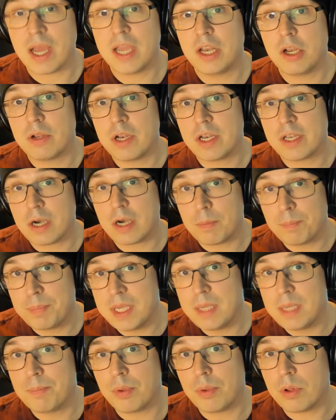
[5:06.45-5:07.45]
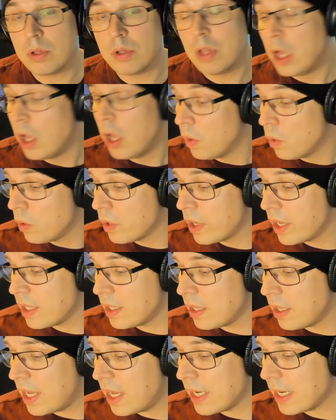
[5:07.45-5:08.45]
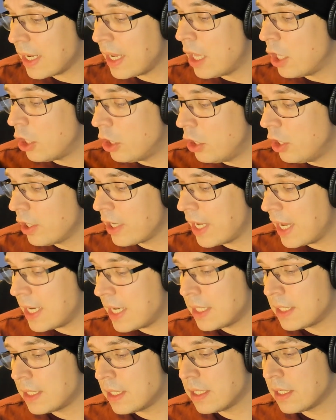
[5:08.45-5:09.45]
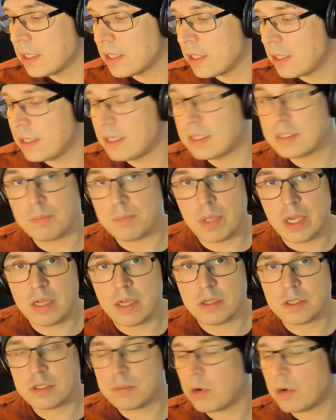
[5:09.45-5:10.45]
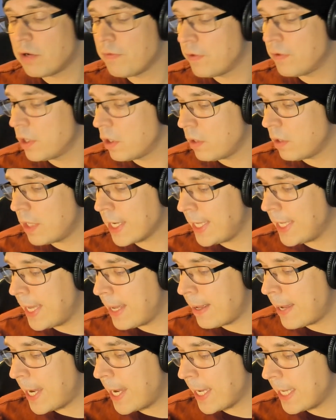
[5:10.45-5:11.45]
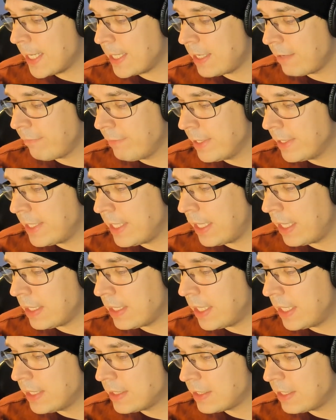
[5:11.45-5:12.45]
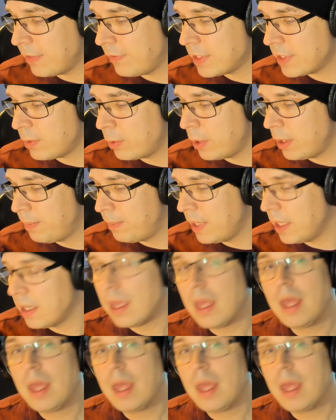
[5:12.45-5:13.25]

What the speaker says: I know that there are people who can like look at a display on a smartphone and go like, yeah, I can definitely tell it's 720p.